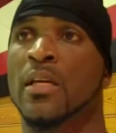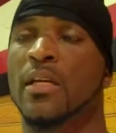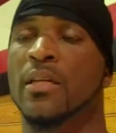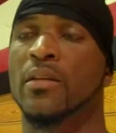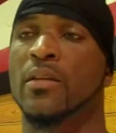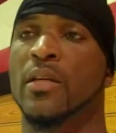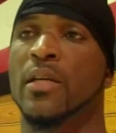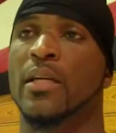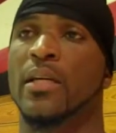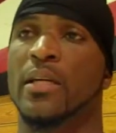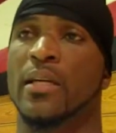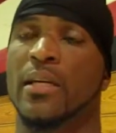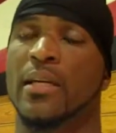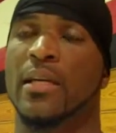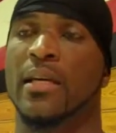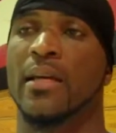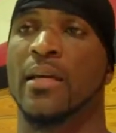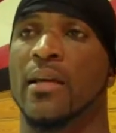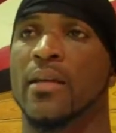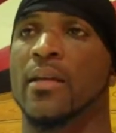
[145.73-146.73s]
You know,
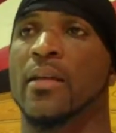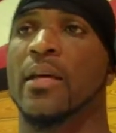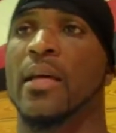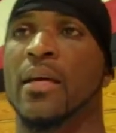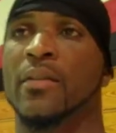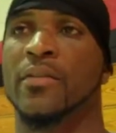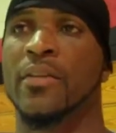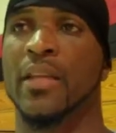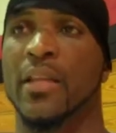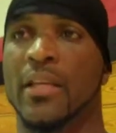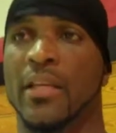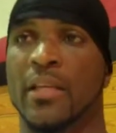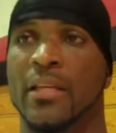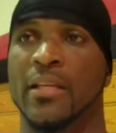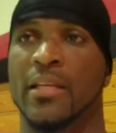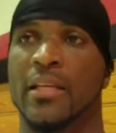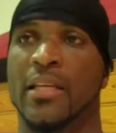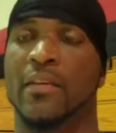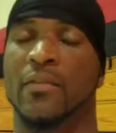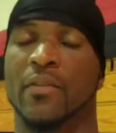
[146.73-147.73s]
I think it
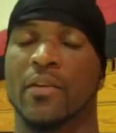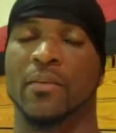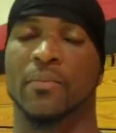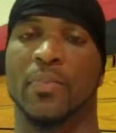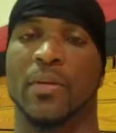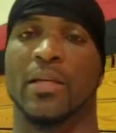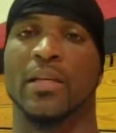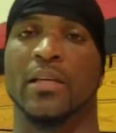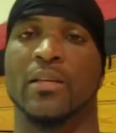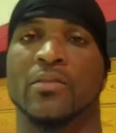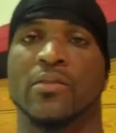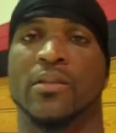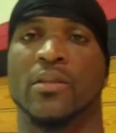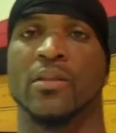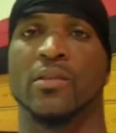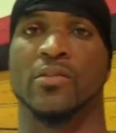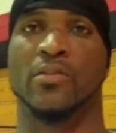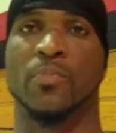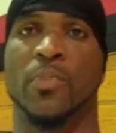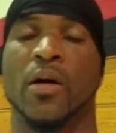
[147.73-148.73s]
definitely plays
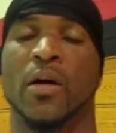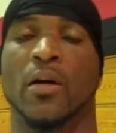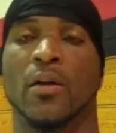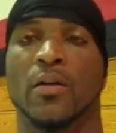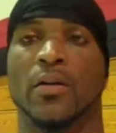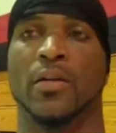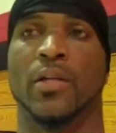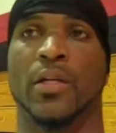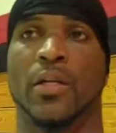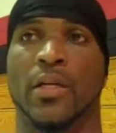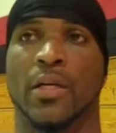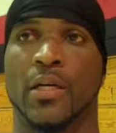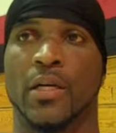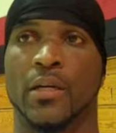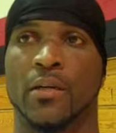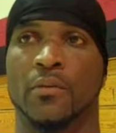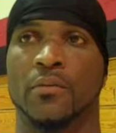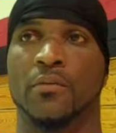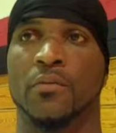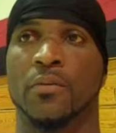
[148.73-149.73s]
its part.
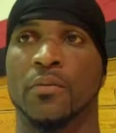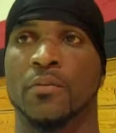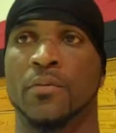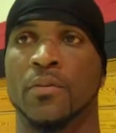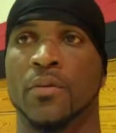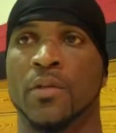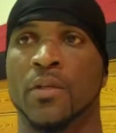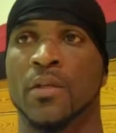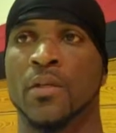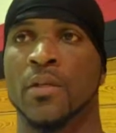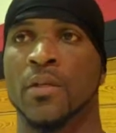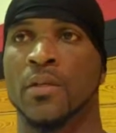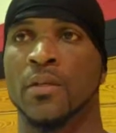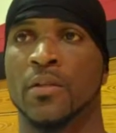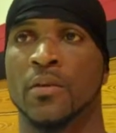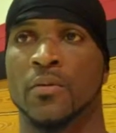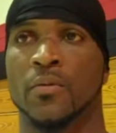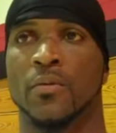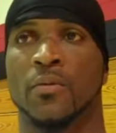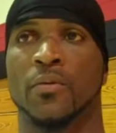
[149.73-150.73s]
And,
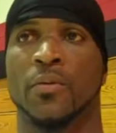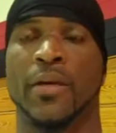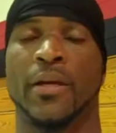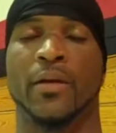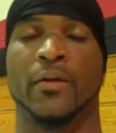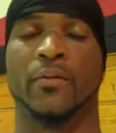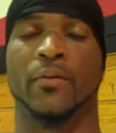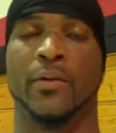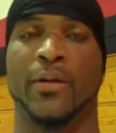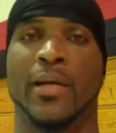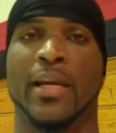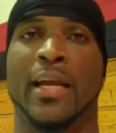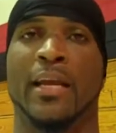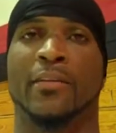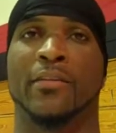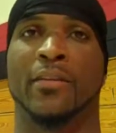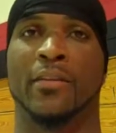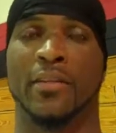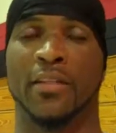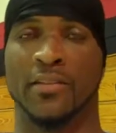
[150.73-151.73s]
you know, we're
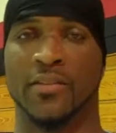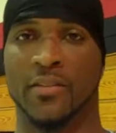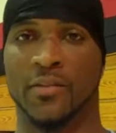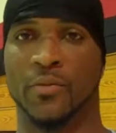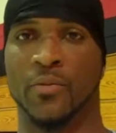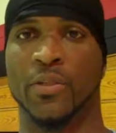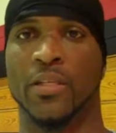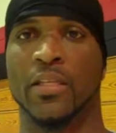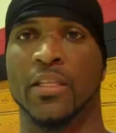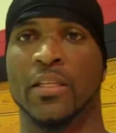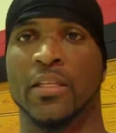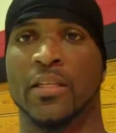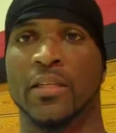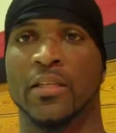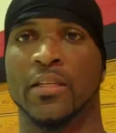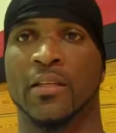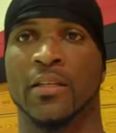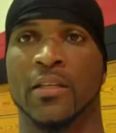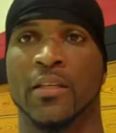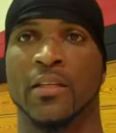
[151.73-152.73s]
athletes, and
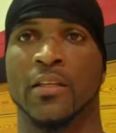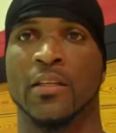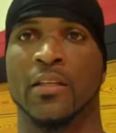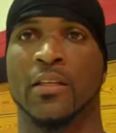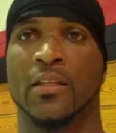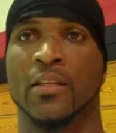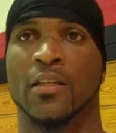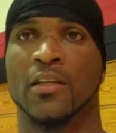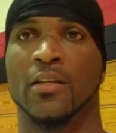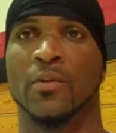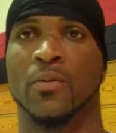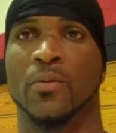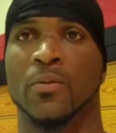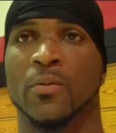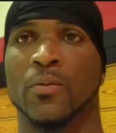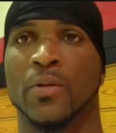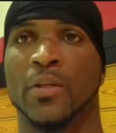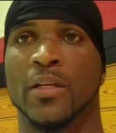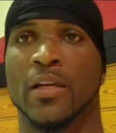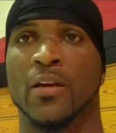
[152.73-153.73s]

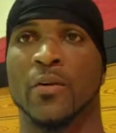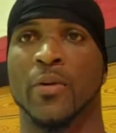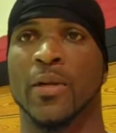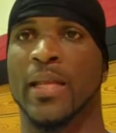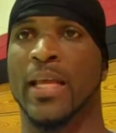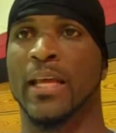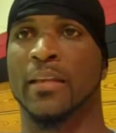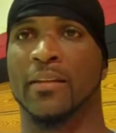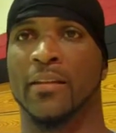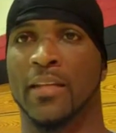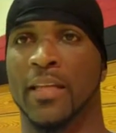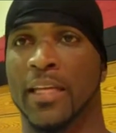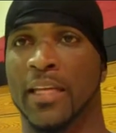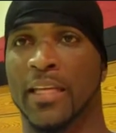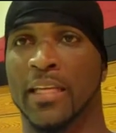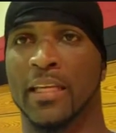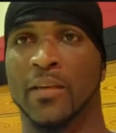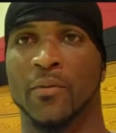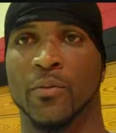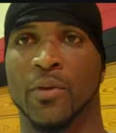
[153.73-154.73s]
we're already
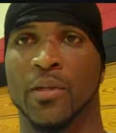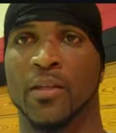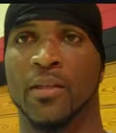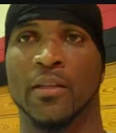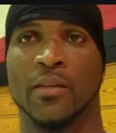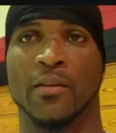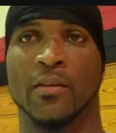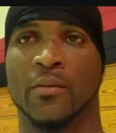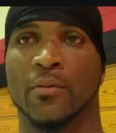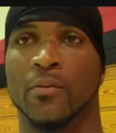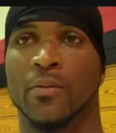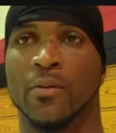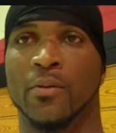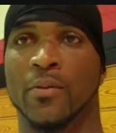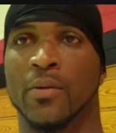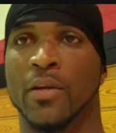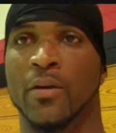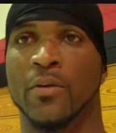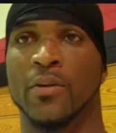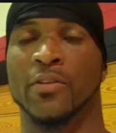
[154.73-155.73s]
athletic, and
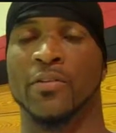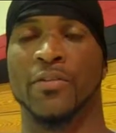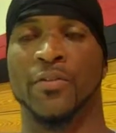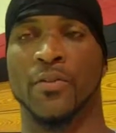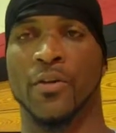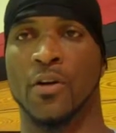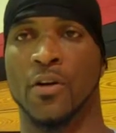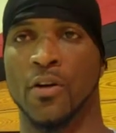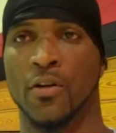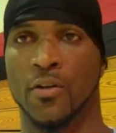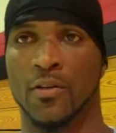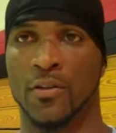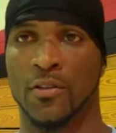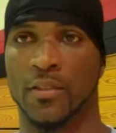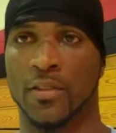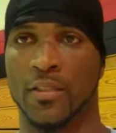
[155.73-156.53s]
we're already strong.